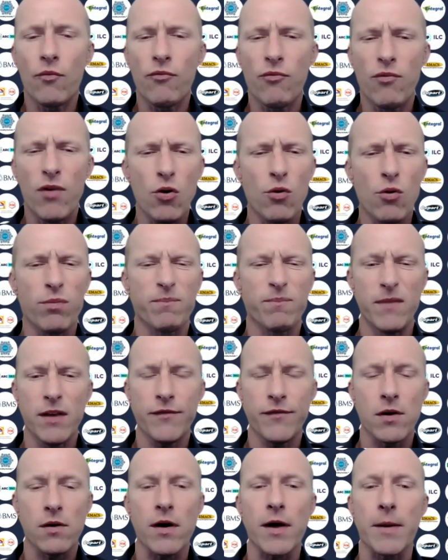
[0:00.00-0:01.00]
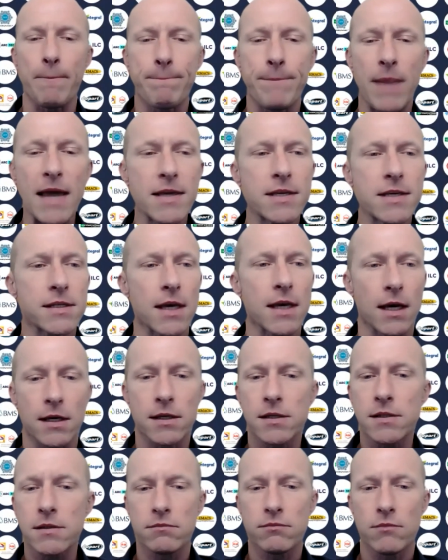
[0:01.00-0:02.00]
real, if you like,
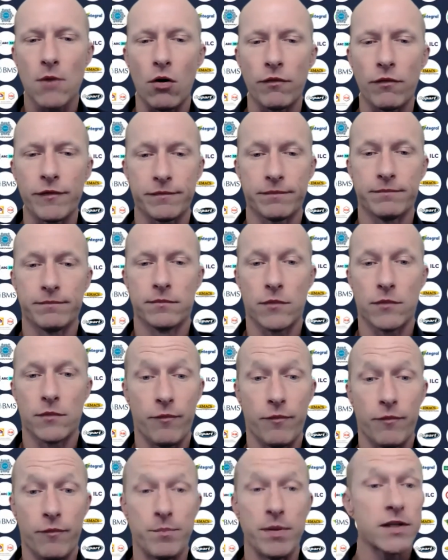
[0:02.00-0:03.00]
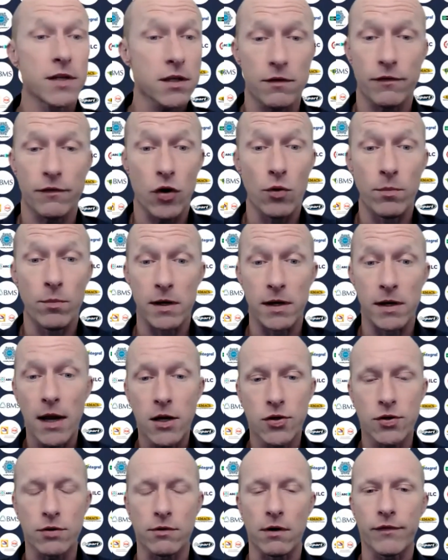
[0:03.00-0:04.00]
basics of business, of human
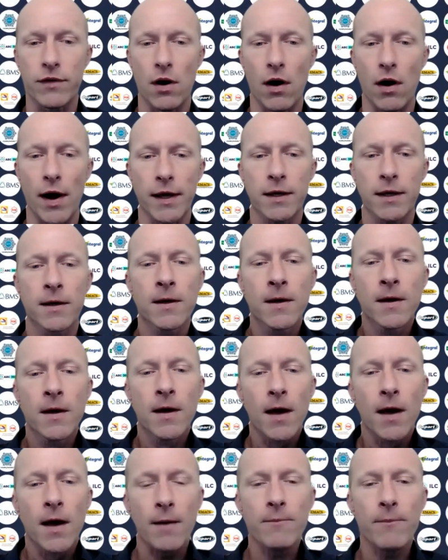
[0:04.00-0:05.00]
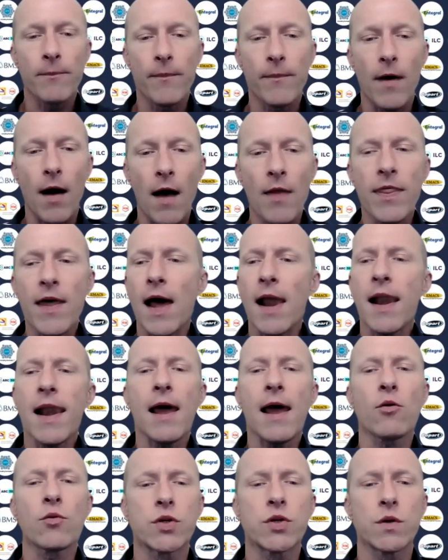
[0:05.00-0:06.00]
nature, if you like. And that
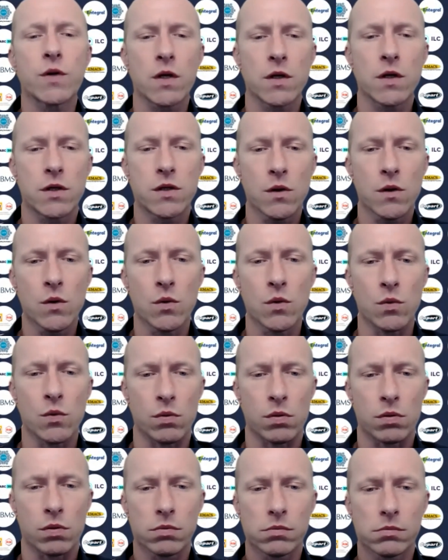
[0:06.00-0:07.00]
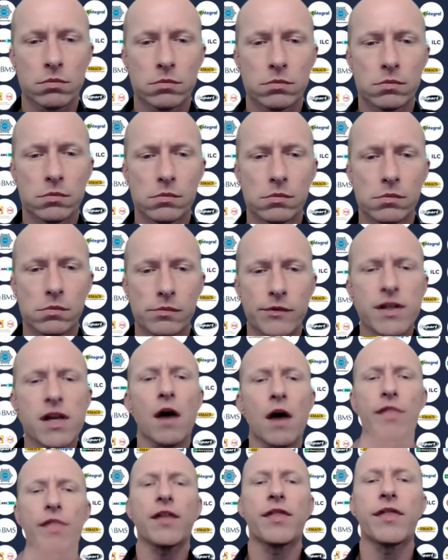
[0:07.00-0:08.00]
allows you to do
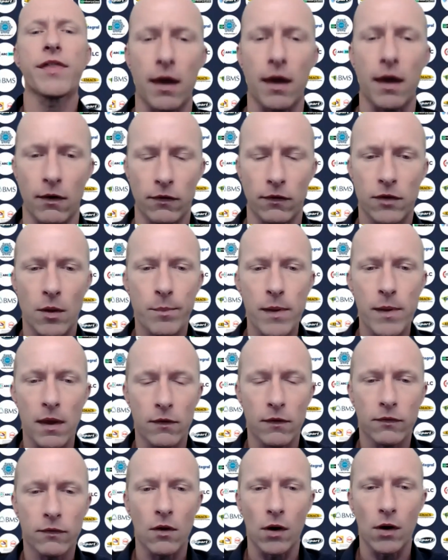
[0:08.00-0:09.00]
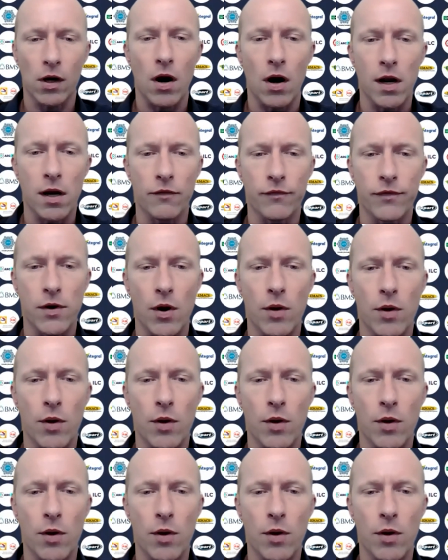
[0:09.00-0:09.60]
the other things, the bits that kind of,